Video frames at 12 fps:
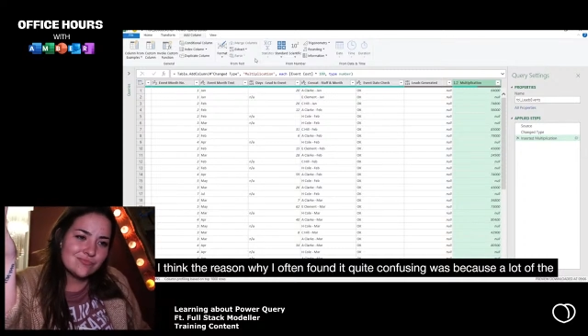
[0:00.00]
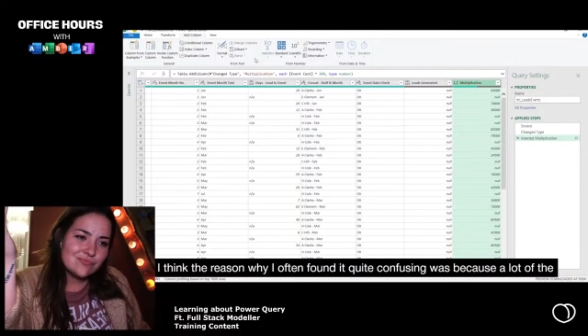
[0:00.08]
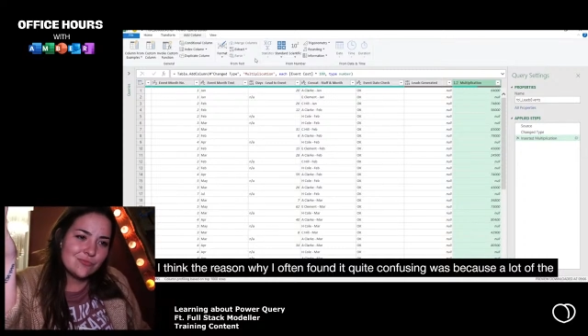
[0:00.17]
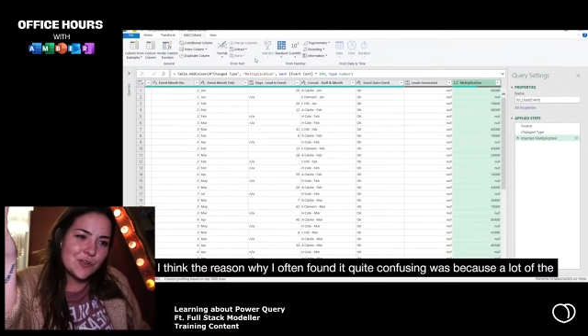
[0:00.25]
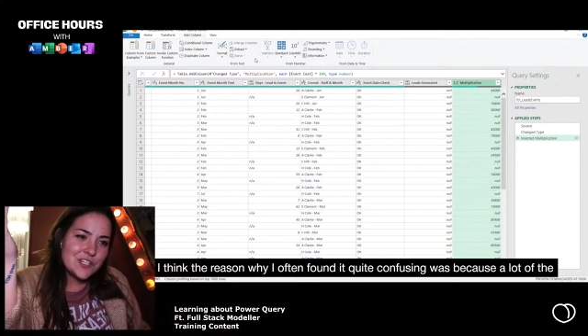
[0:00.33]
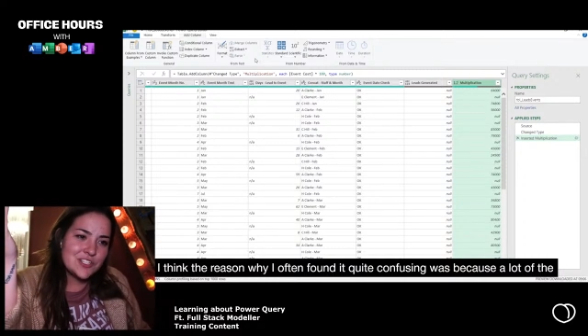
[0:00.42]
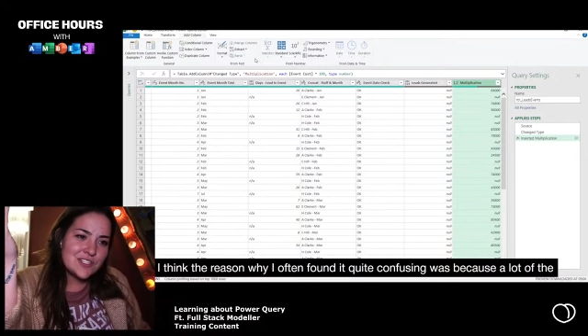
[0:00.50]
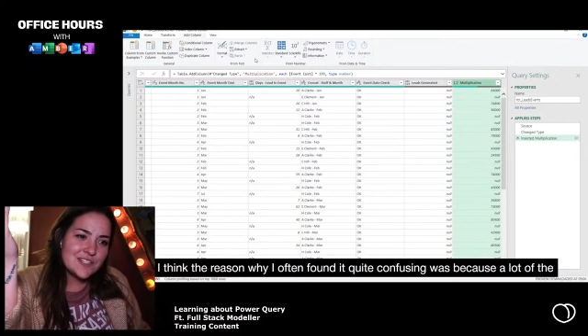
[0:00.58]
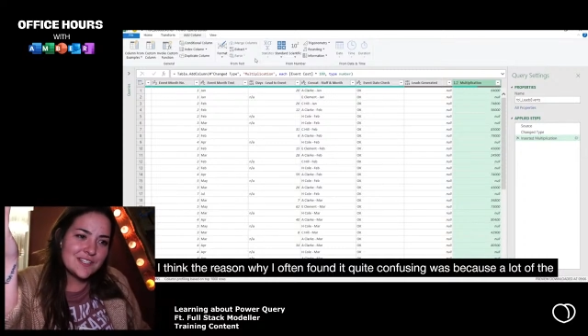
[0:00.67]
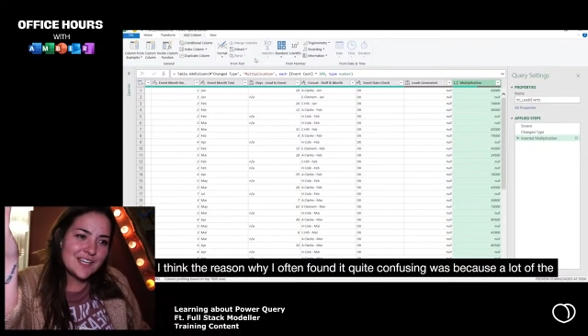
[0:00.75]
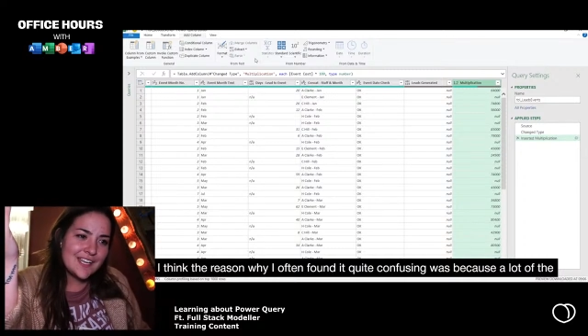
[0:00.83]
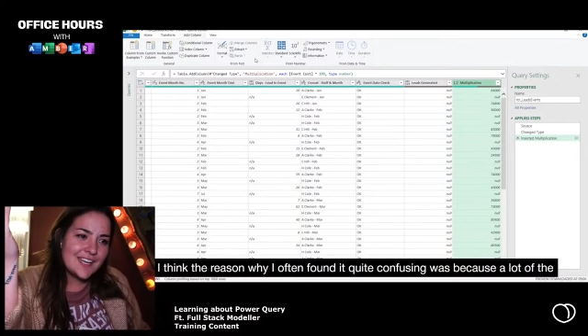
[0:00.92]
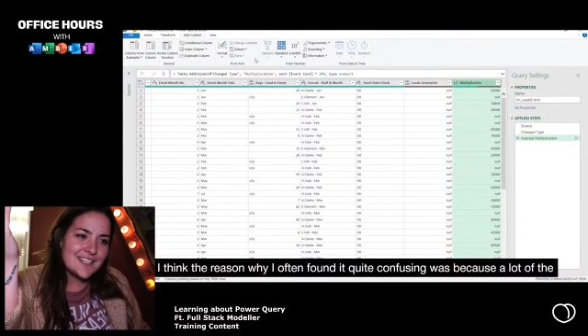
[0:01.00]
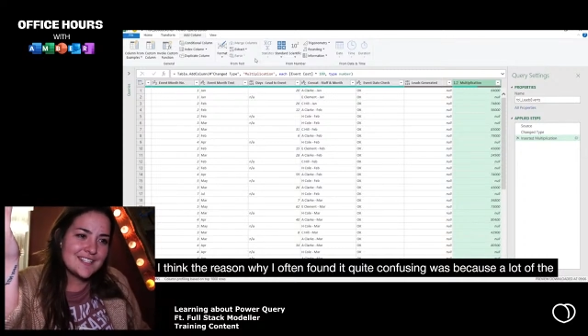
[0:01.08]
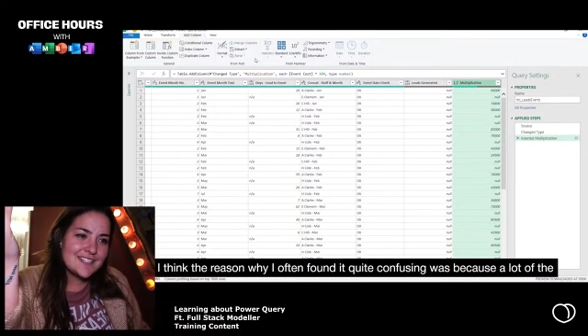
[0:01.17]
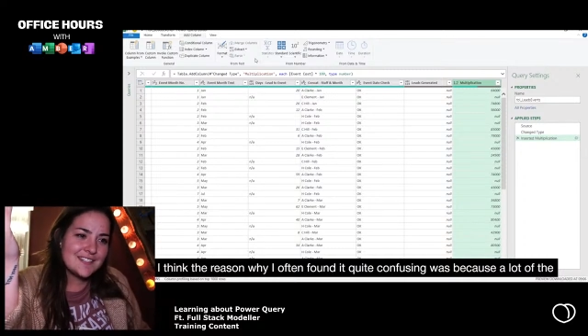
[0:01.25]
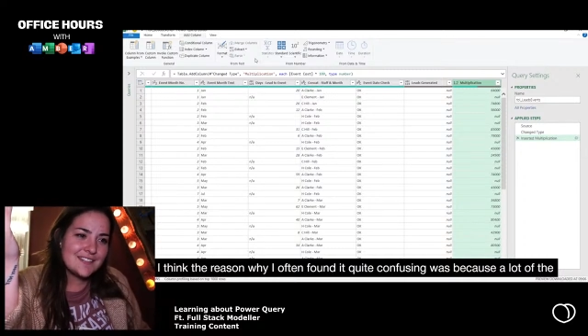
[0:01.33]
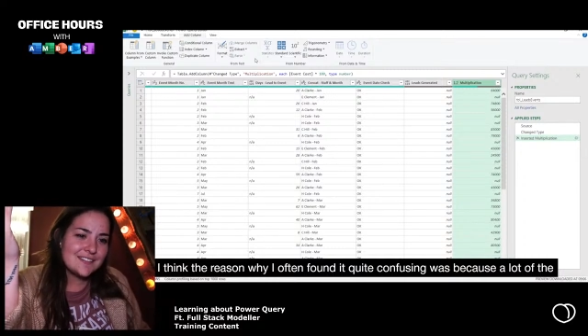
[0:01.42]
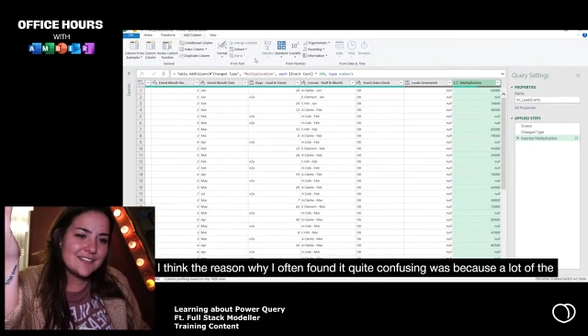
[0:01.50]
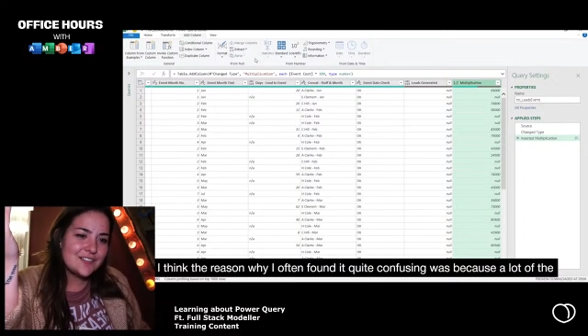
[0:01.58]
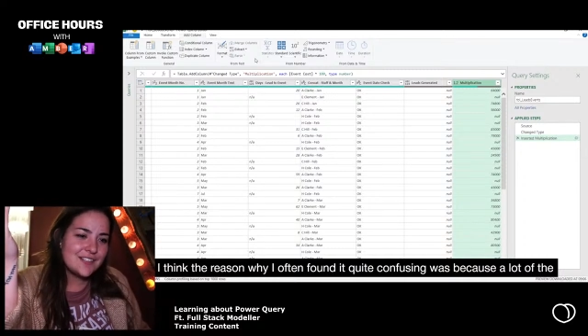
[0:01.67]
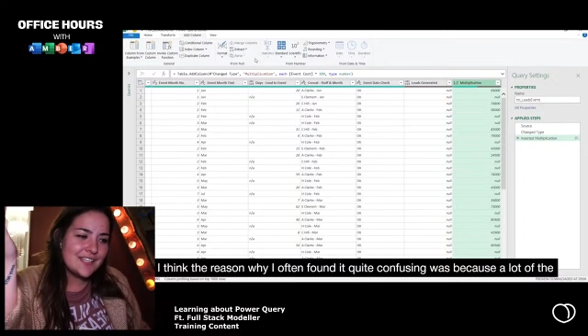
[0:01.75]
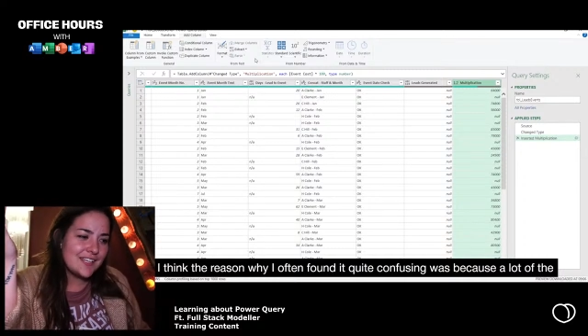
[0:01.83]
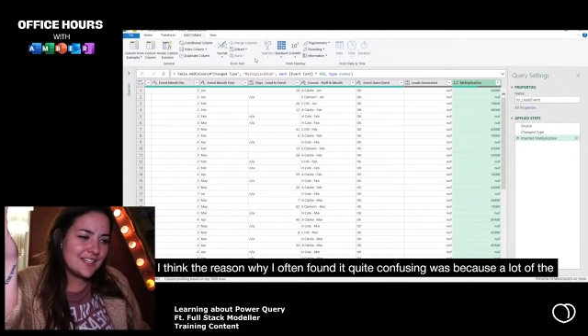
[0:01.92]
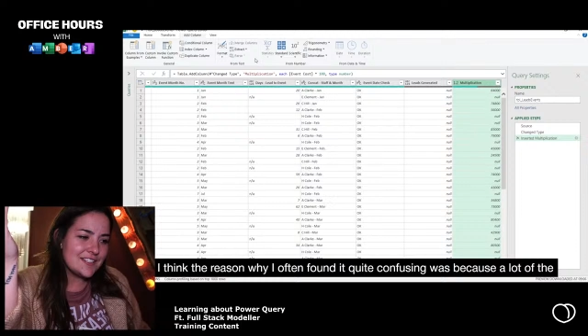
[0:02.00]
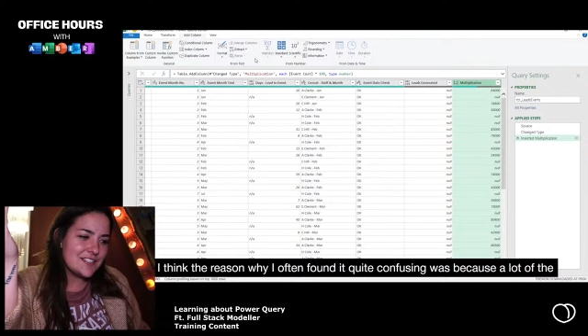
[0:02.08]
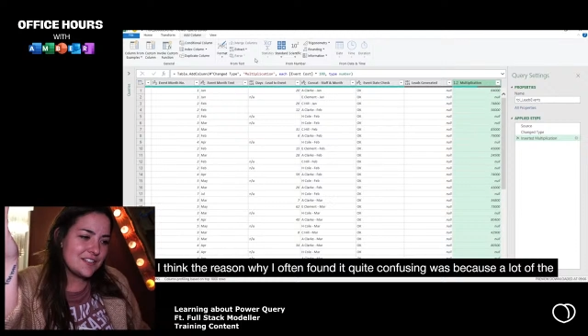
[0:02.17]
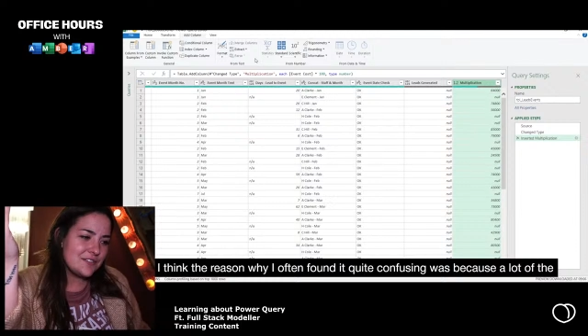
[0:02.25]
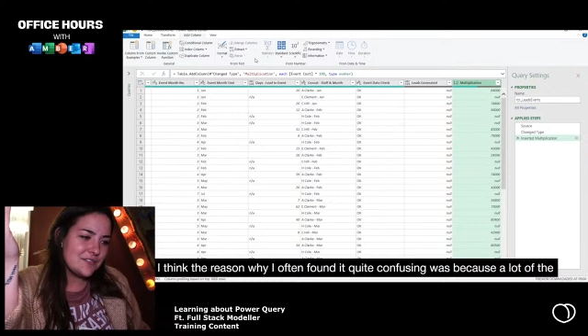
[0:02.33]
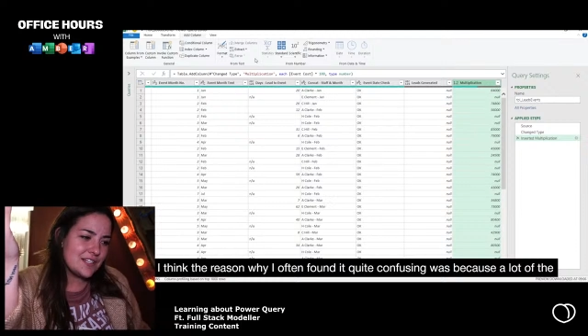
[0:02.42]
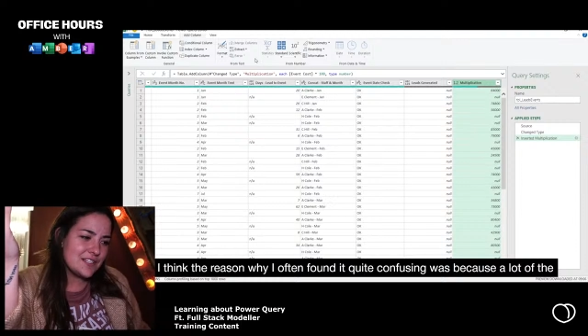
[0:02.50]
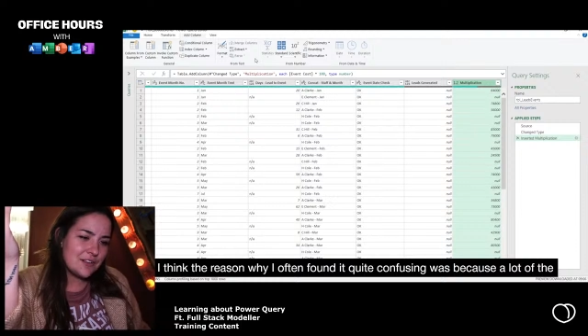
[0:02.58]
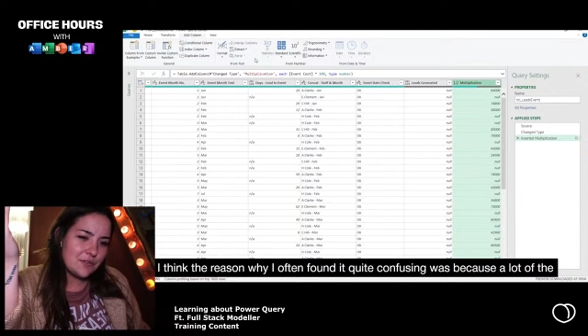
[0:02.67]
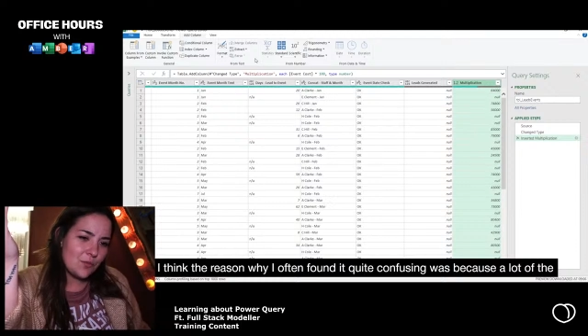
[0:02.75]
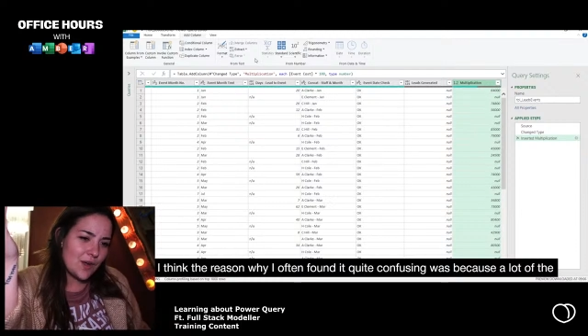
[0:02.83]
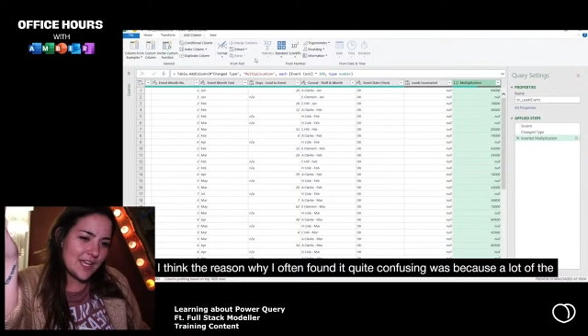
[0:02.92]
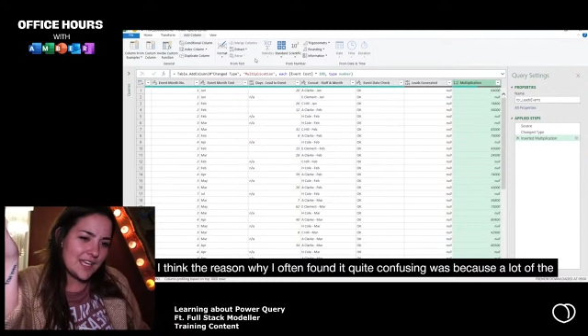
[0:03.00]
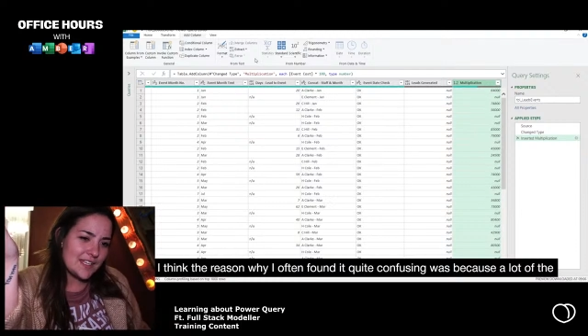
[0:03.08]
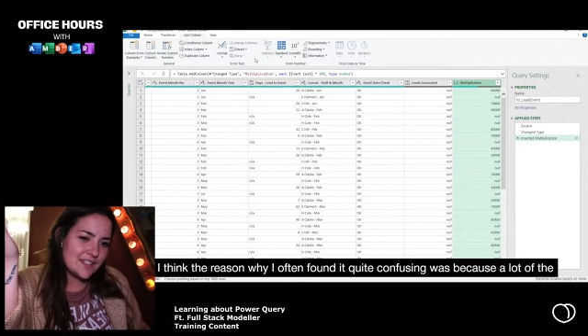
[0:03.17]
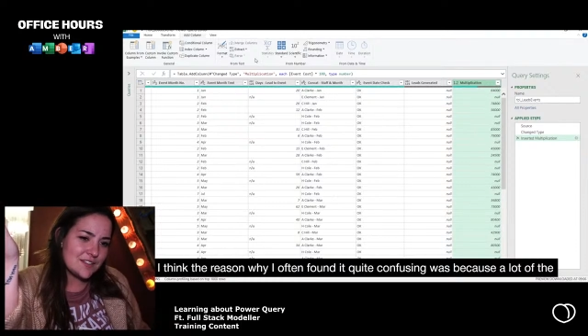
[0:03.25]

which I guess he gets to in his own way.